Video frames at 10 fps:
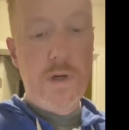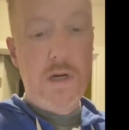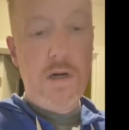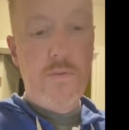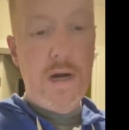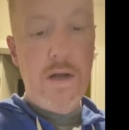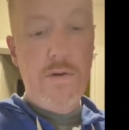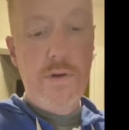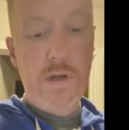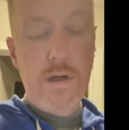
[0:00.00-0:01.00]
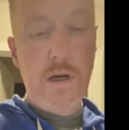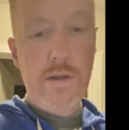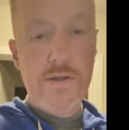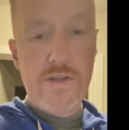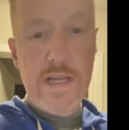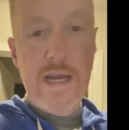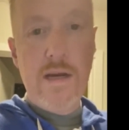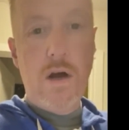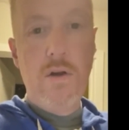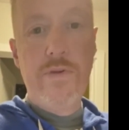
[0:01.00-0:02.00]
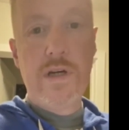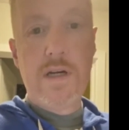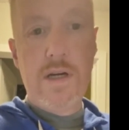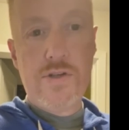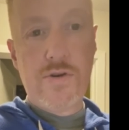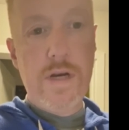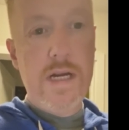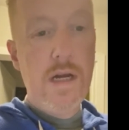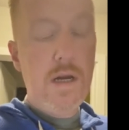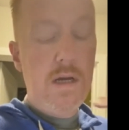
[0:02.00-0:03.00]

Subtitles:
around the state, all over the country,